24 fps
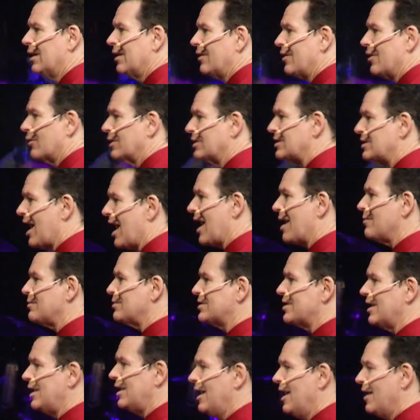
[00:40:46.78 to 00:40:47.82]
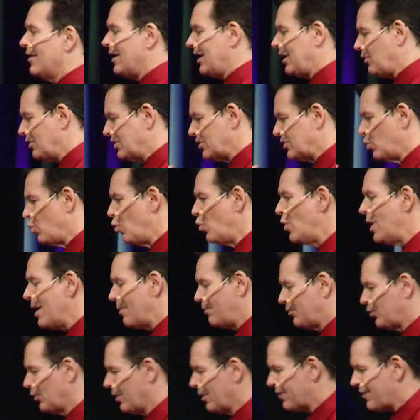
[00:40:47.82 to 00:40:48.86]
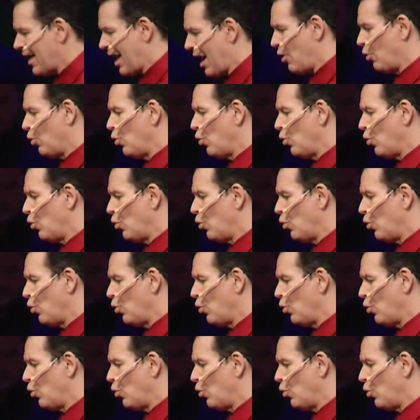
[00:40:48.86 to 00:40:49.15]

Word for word: There were times that, that he was whipped with that